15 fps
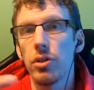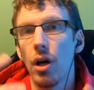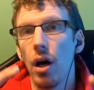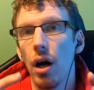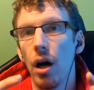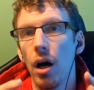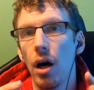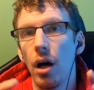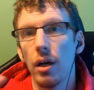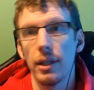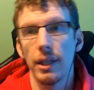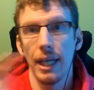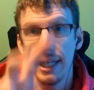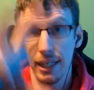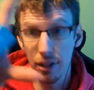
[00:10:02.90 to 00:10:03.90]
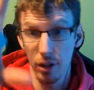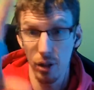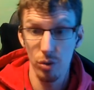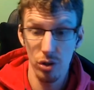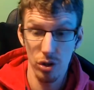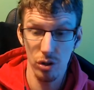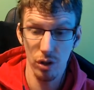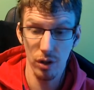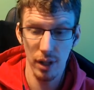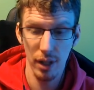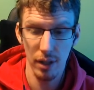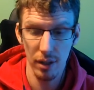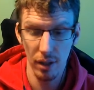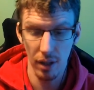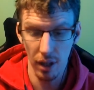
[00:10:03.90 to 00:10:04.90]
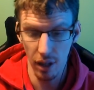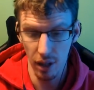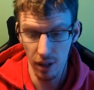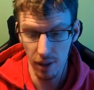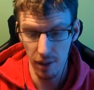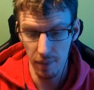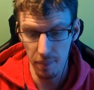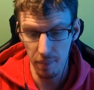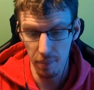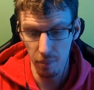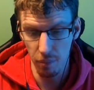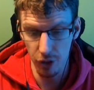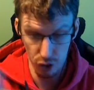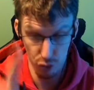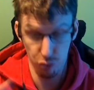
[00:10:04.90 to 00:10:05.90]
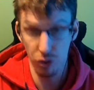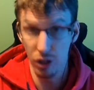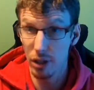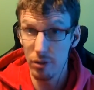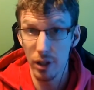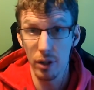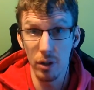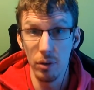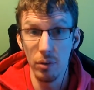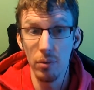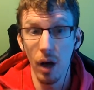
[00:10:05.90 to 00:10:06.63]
are getting noticed on there, which is really, really cool.